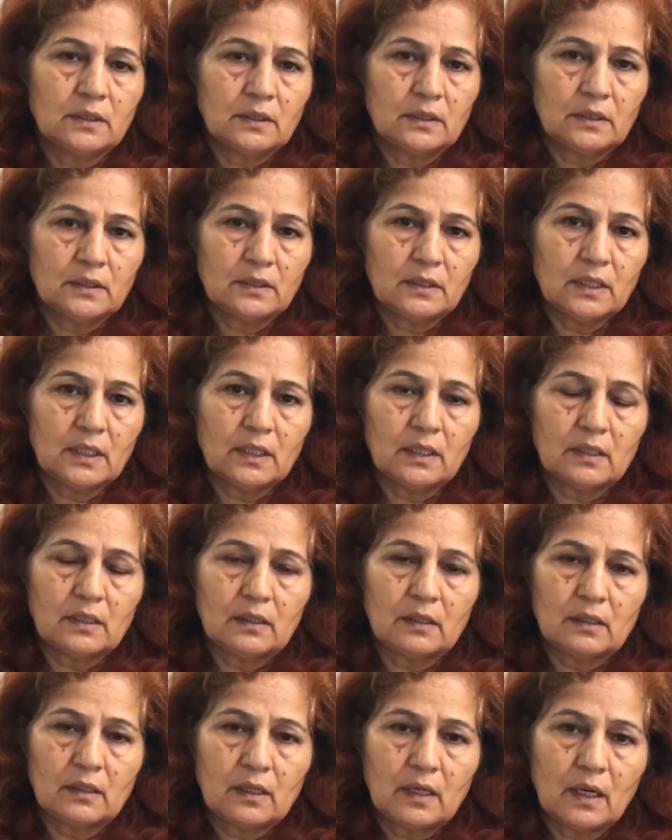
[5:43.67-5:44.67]
the
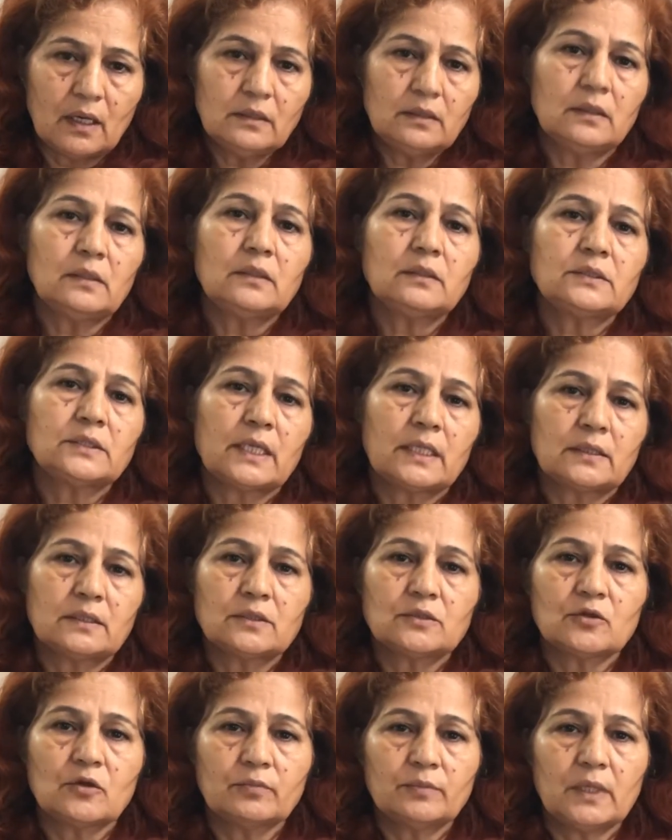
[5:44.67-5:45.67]
other
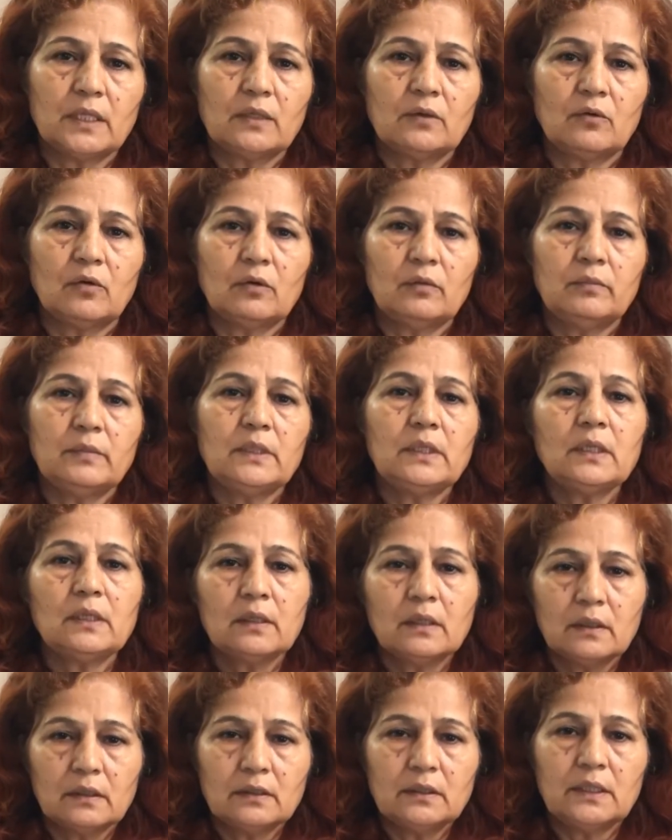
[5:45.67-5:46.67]
sectors of the economy,
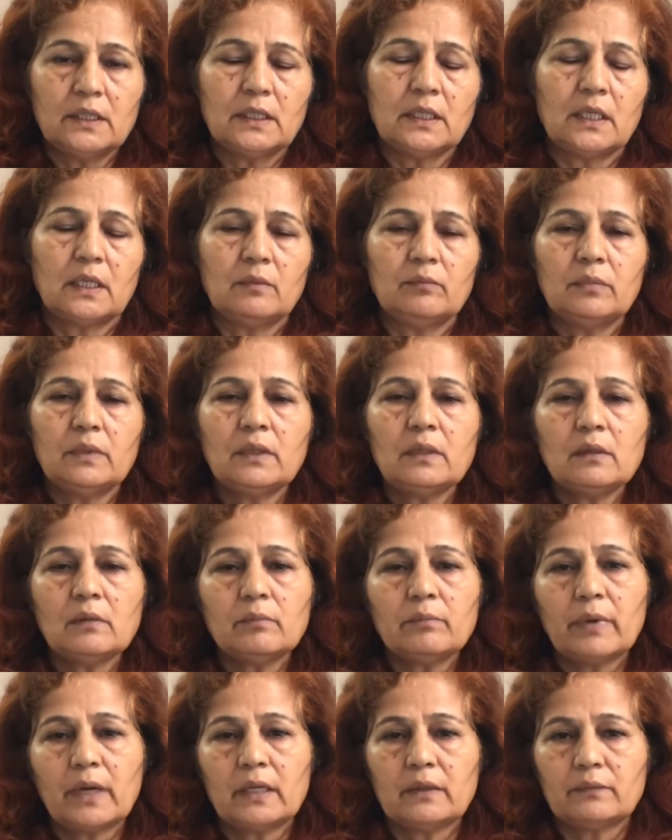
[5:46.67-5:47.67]
they can be
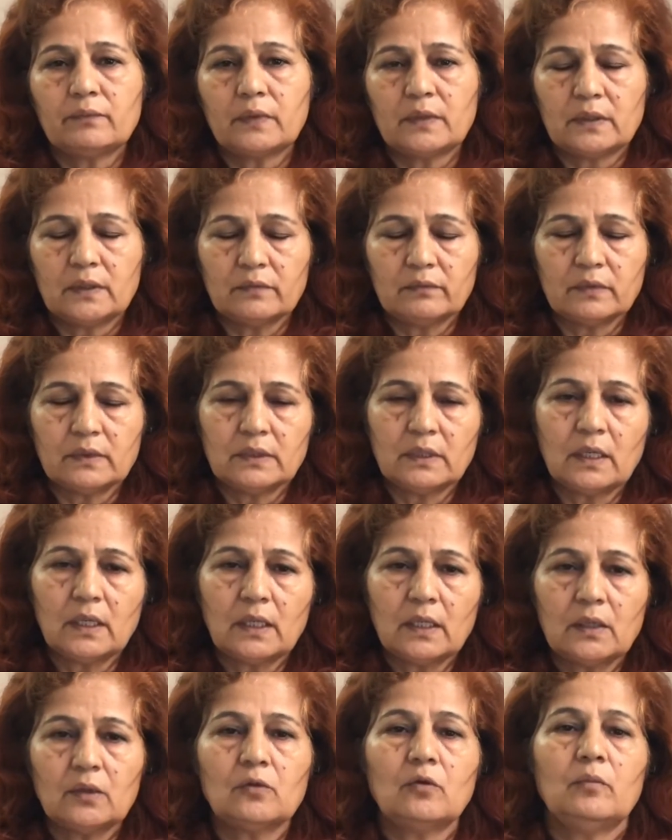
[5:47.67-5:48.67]
benefited with the
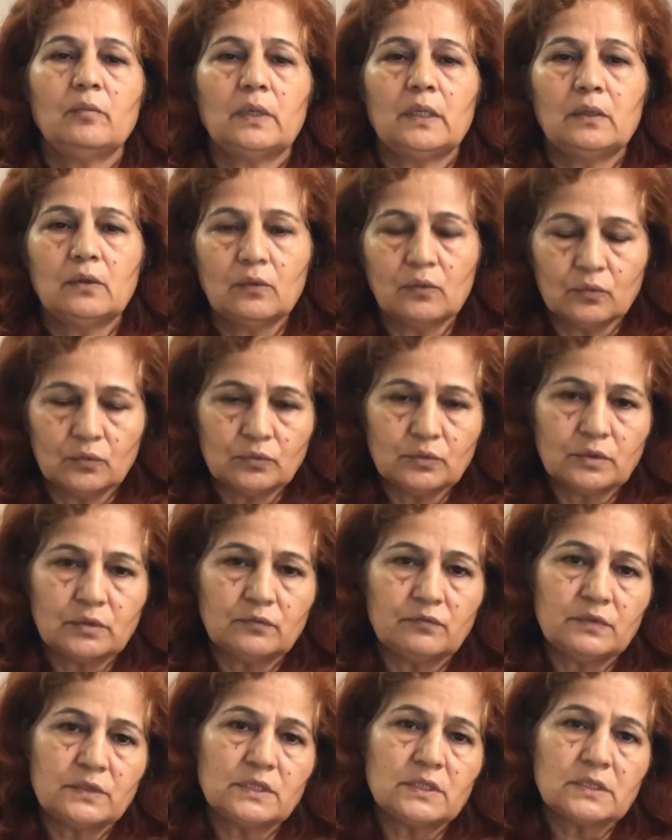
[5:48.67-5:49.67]
economic growth
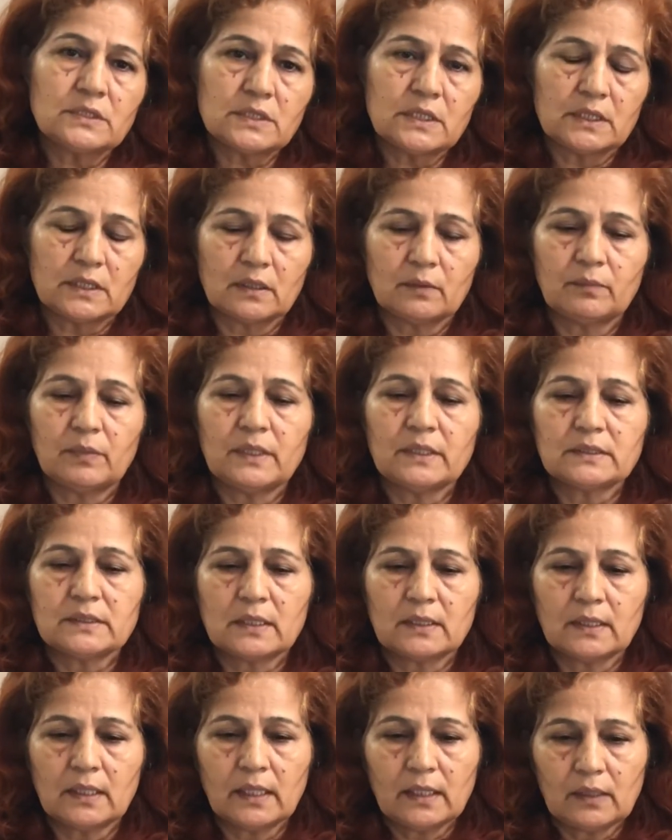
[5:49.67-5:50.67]
which is taking place
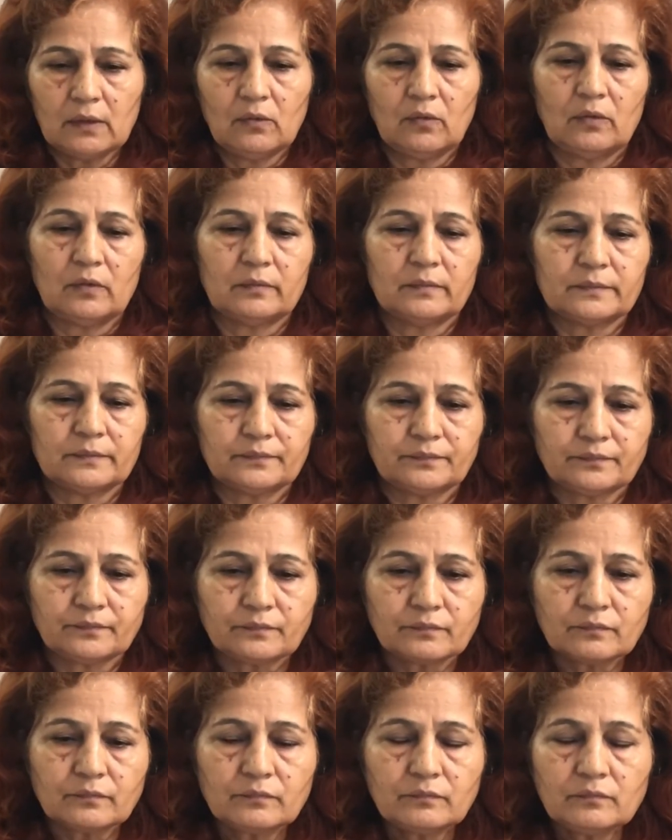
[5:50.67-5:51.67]
in the economy.
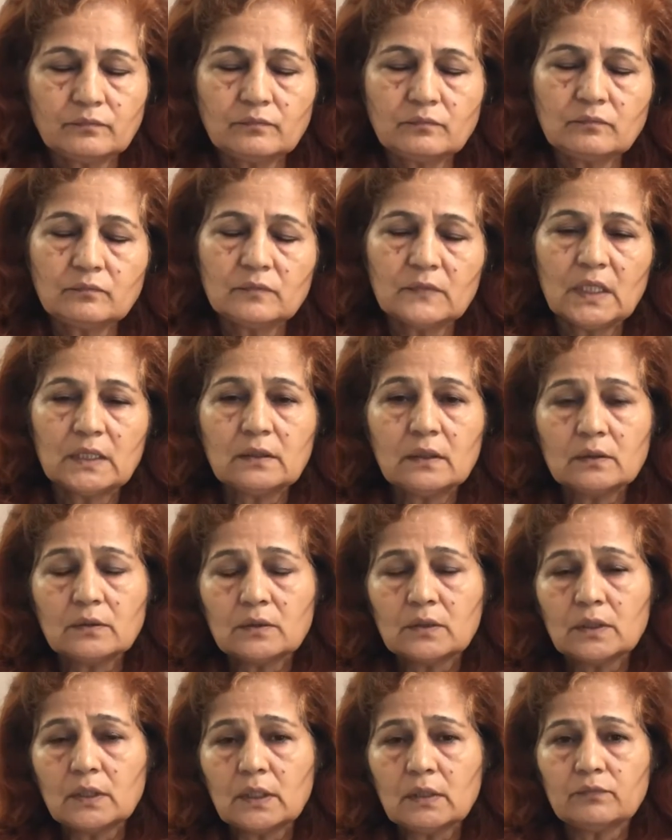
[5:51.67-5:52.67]
The
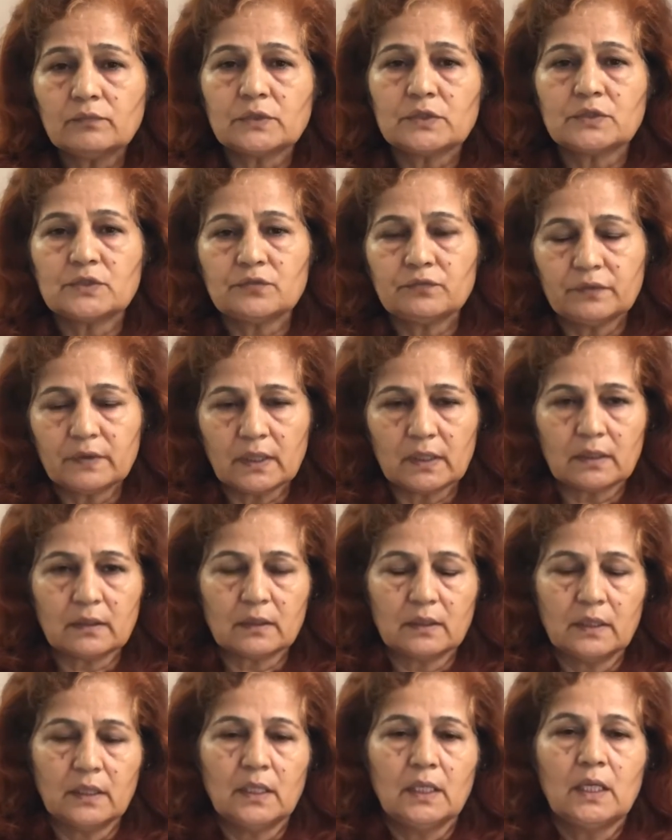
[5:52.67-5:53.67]
third, which we are
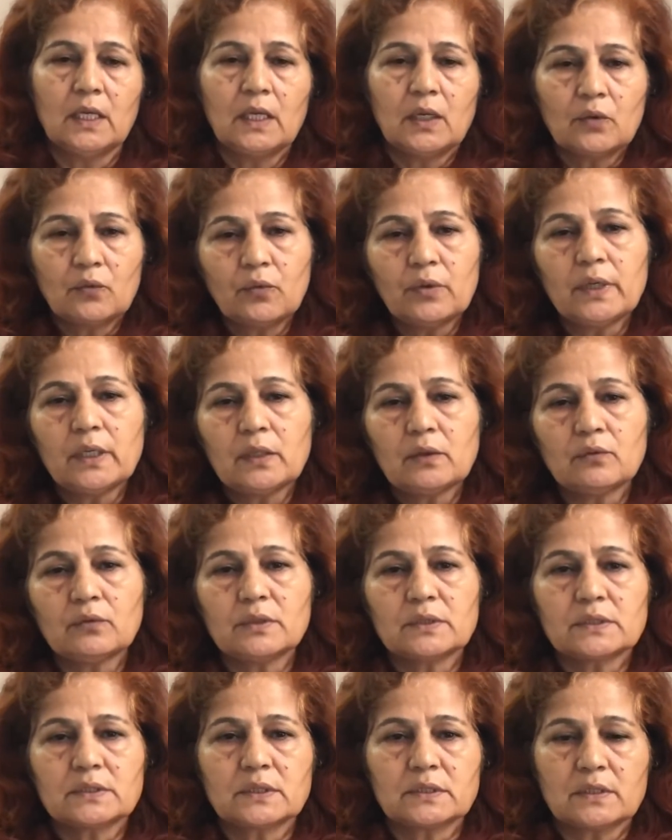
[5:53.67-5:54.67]
going to
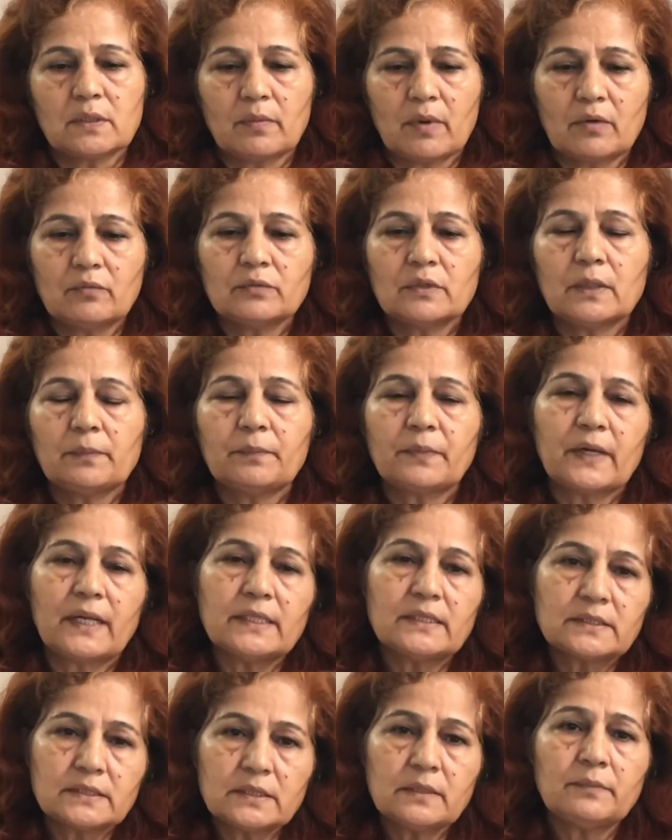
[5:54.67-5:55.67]
discuss about, the
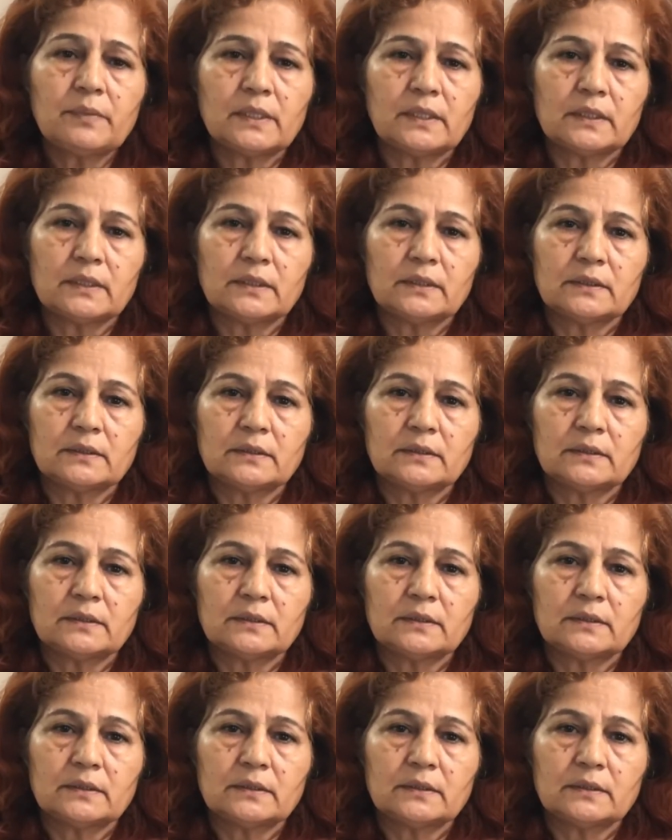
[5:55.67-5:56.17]
price stability.